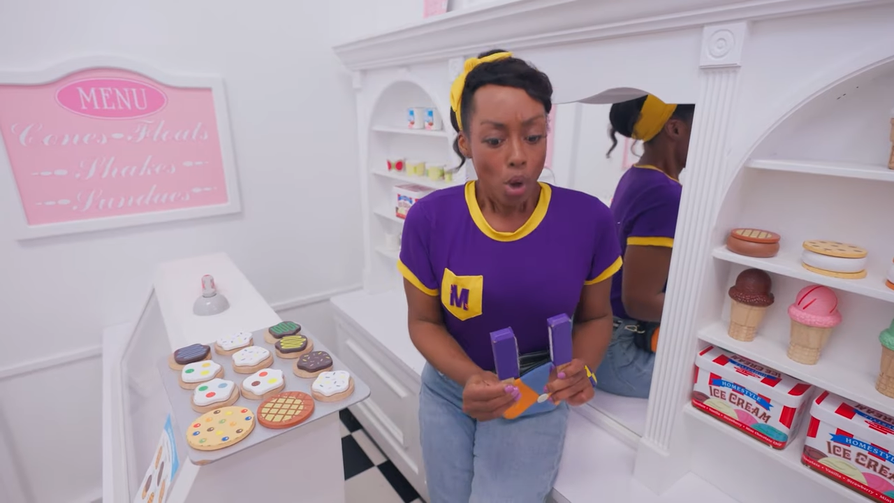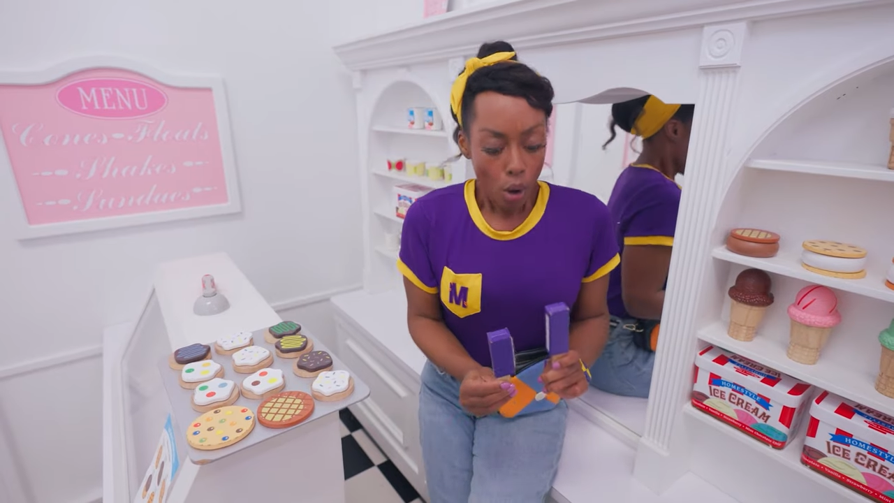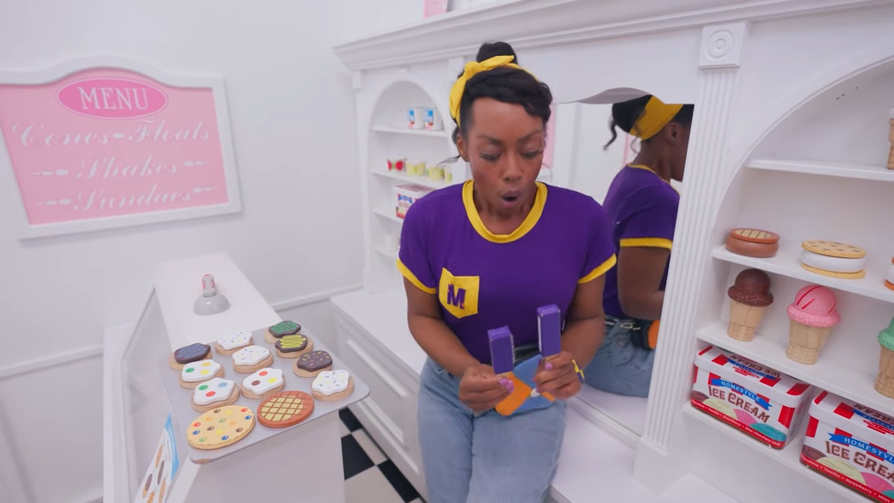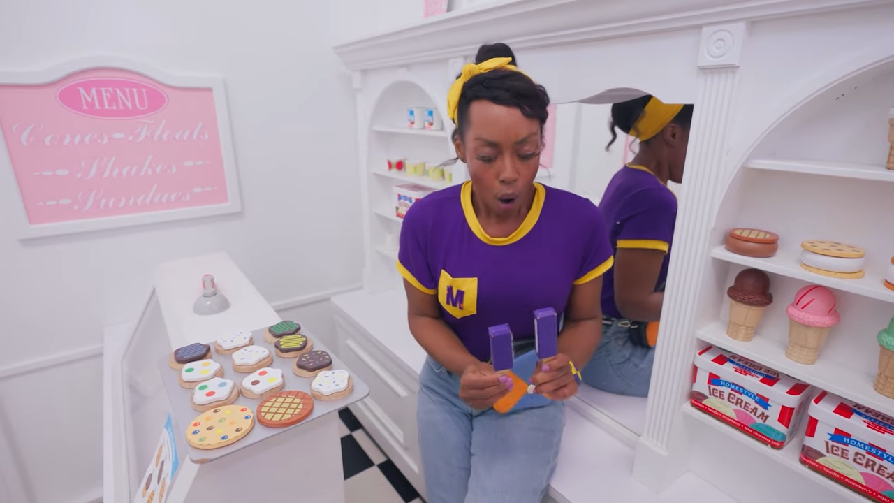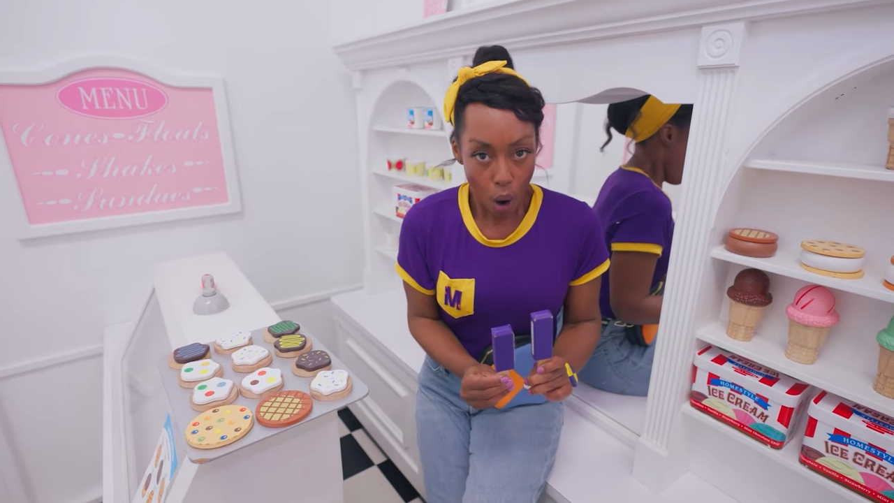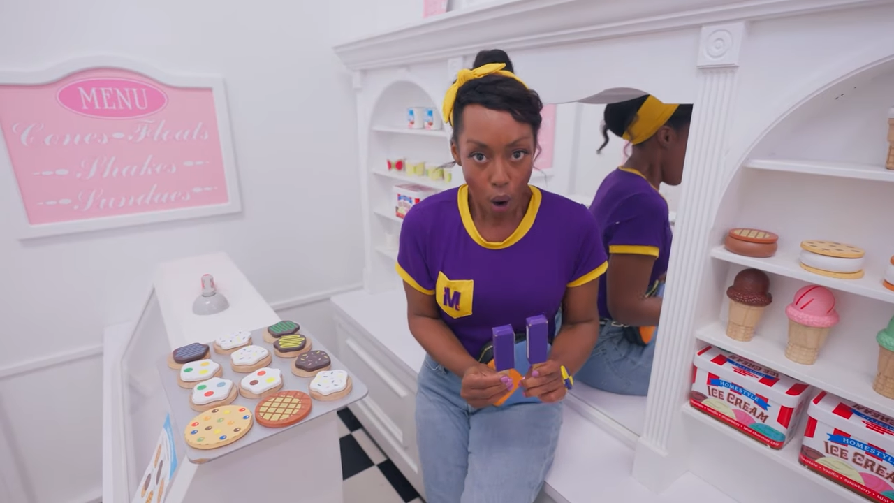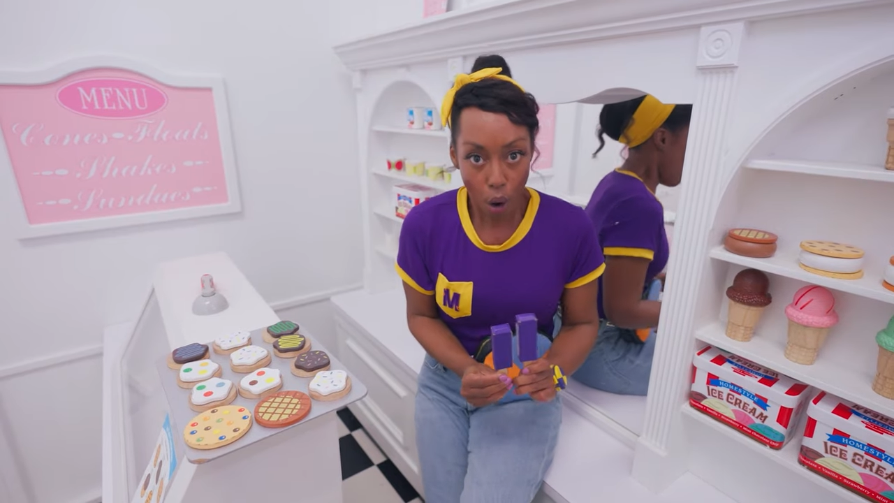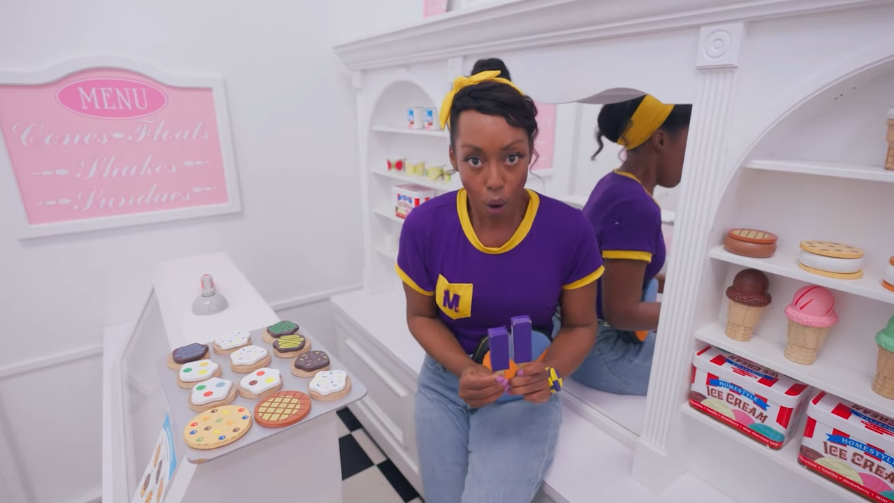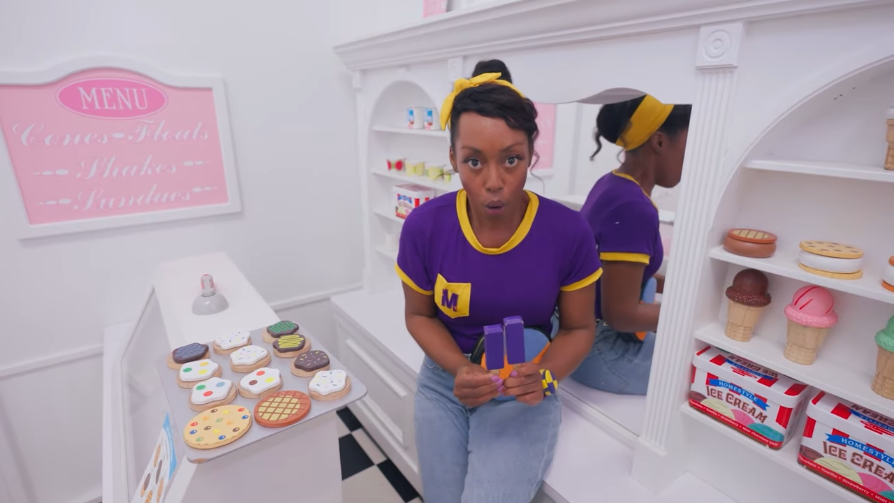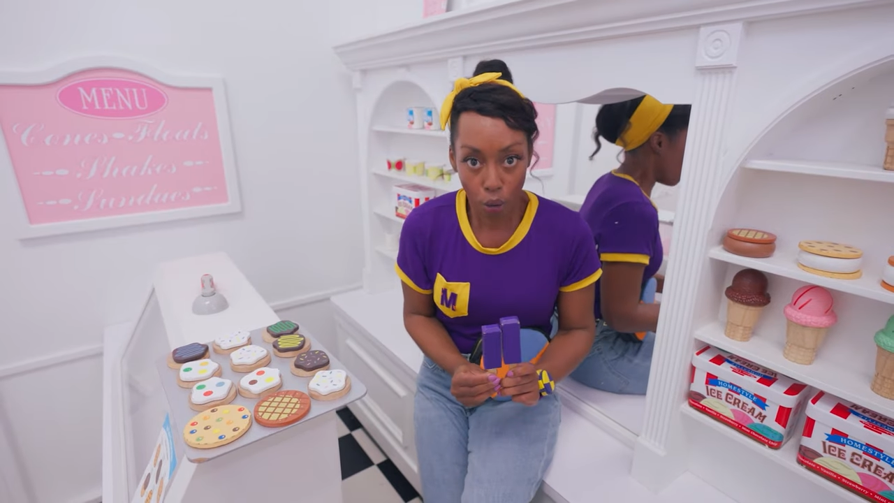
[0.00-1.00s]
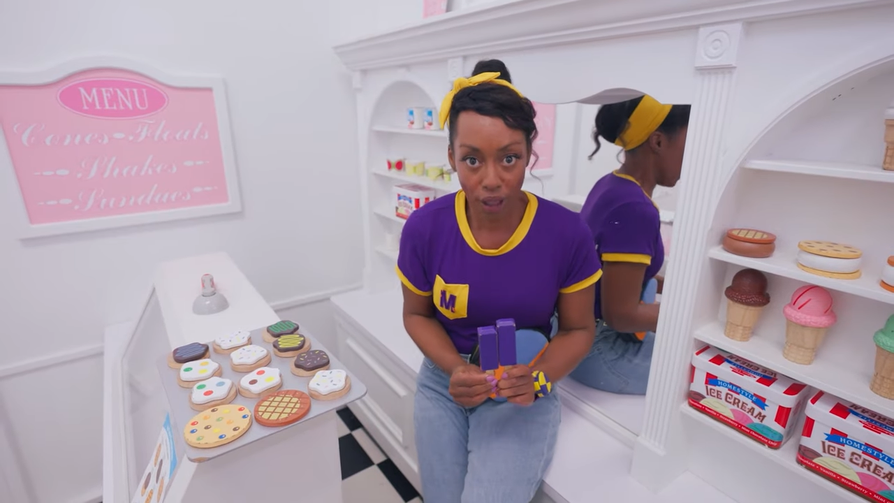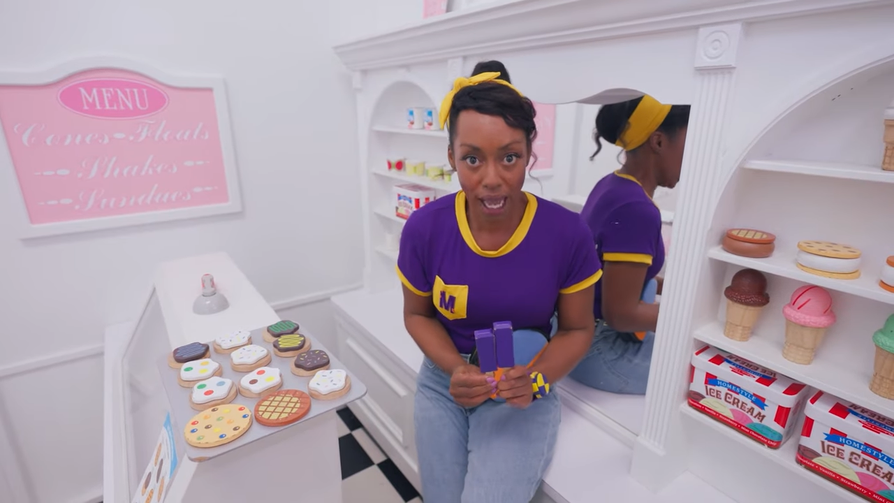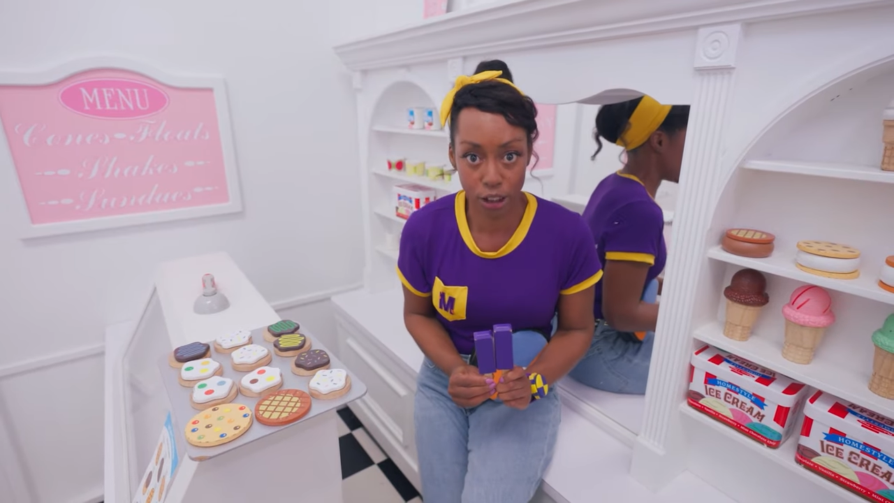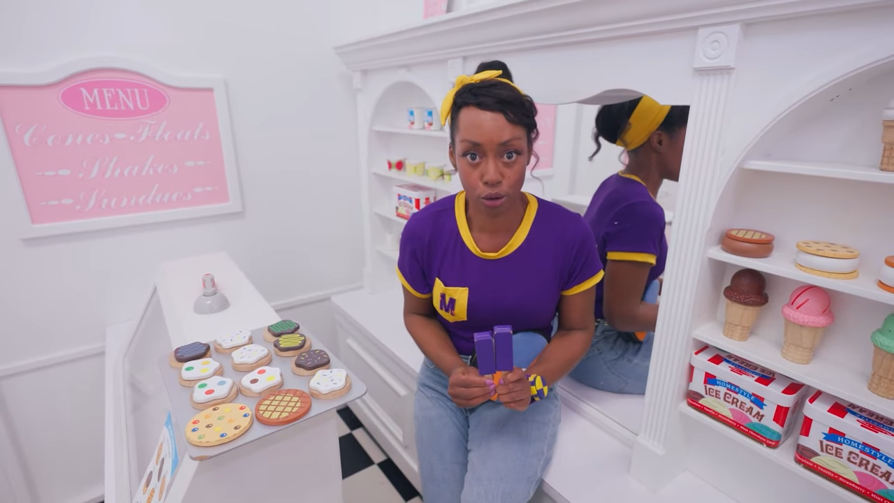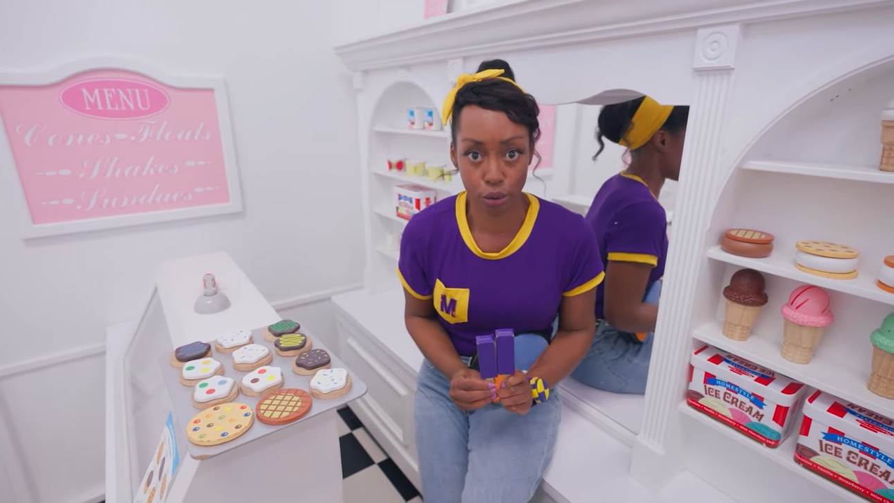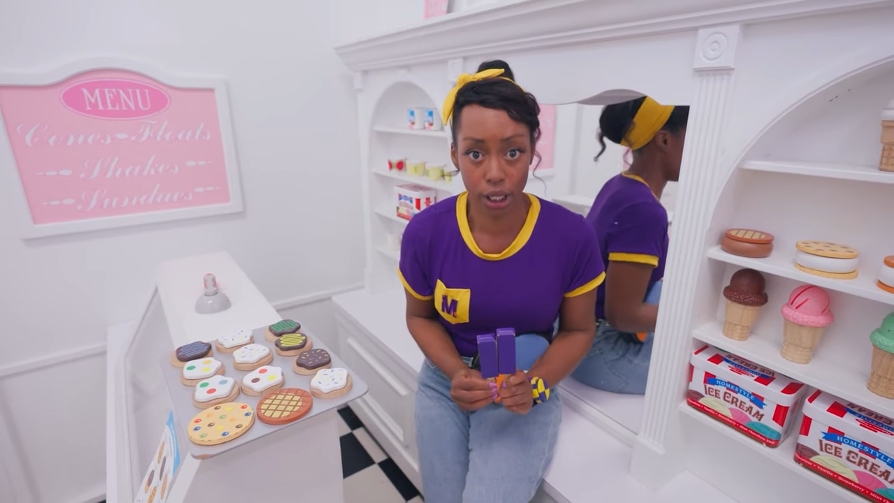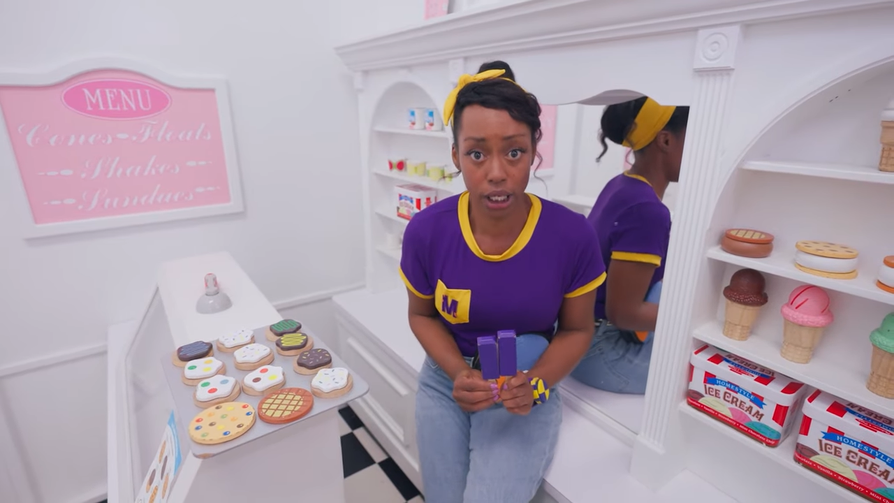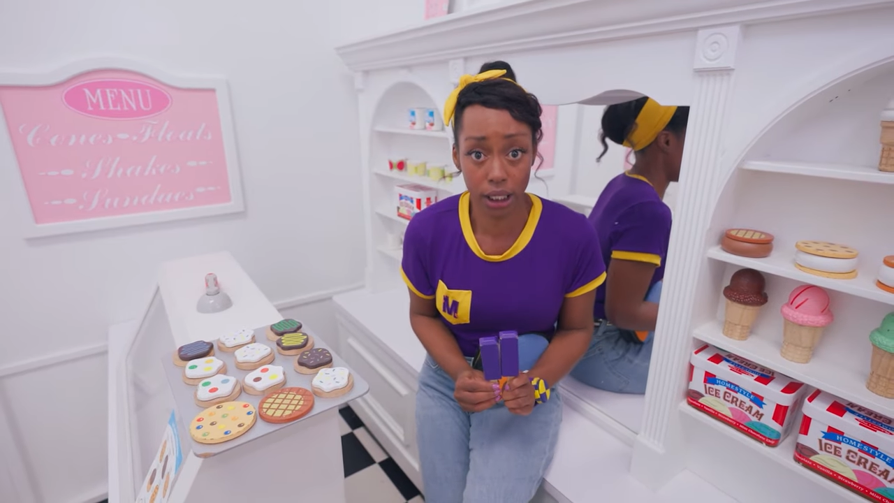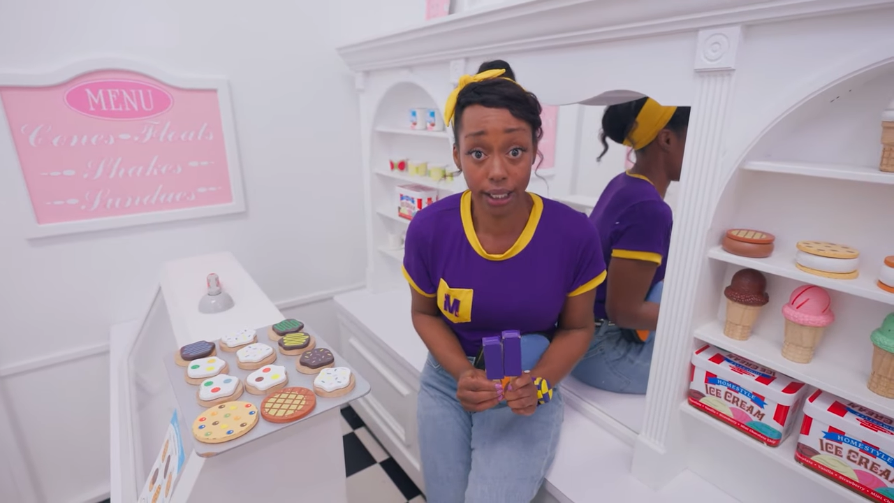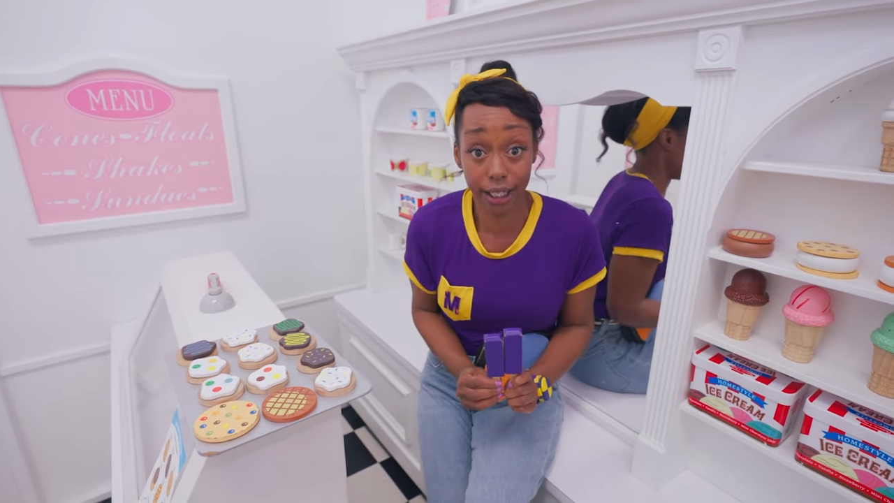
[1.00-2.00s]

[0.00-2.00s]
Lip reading: Oh, that's really